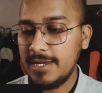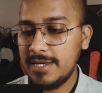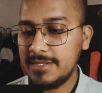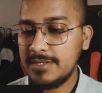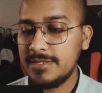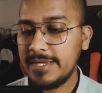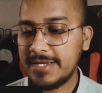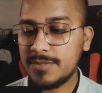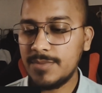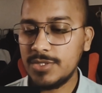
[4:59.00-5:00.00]
Is
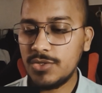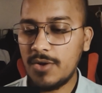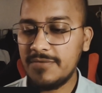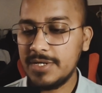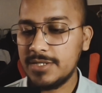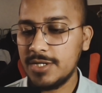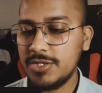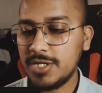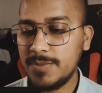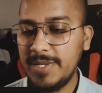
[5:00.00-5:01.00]
6 months of
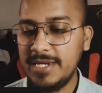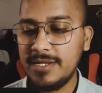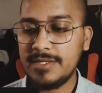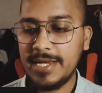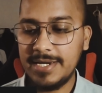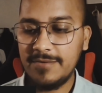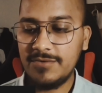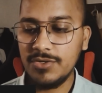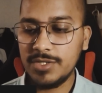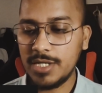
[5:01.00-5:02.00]
research experience
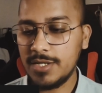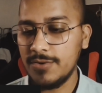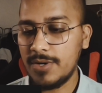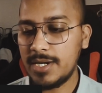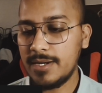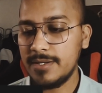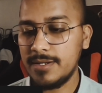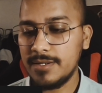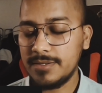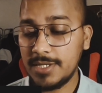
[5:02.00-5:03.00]
enough to secure
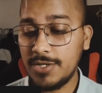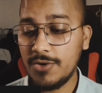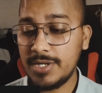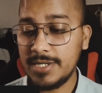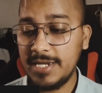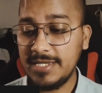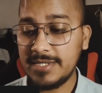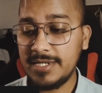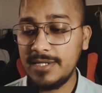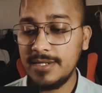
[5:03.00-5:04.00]
a
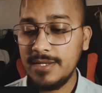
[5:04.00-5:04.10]
decent